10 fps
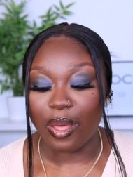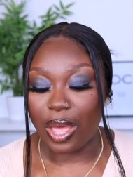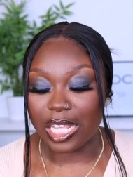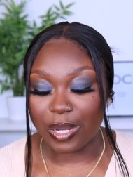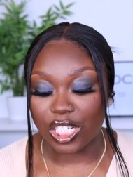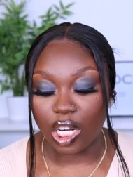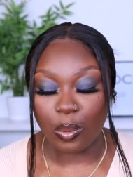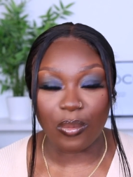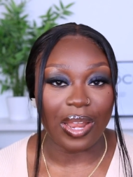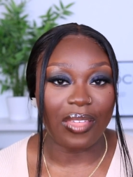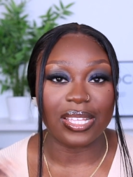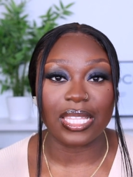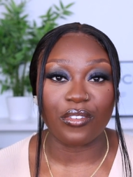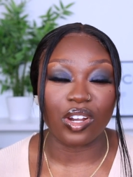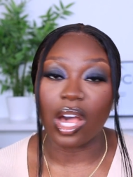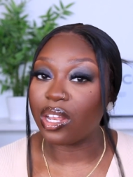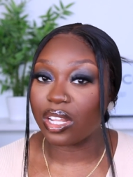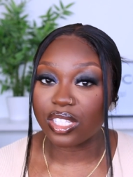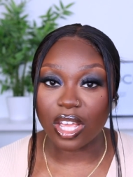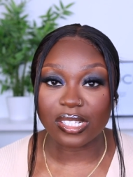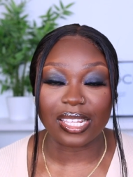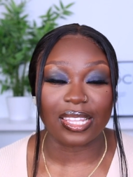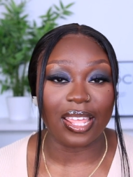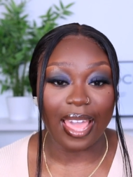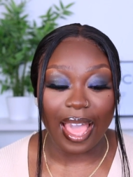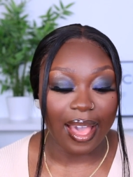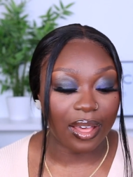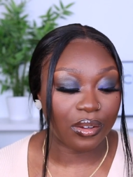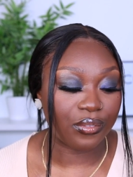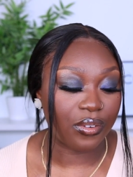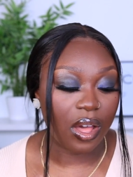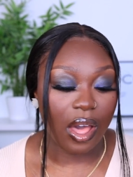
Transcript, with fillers: especially with like the different undertones that they have,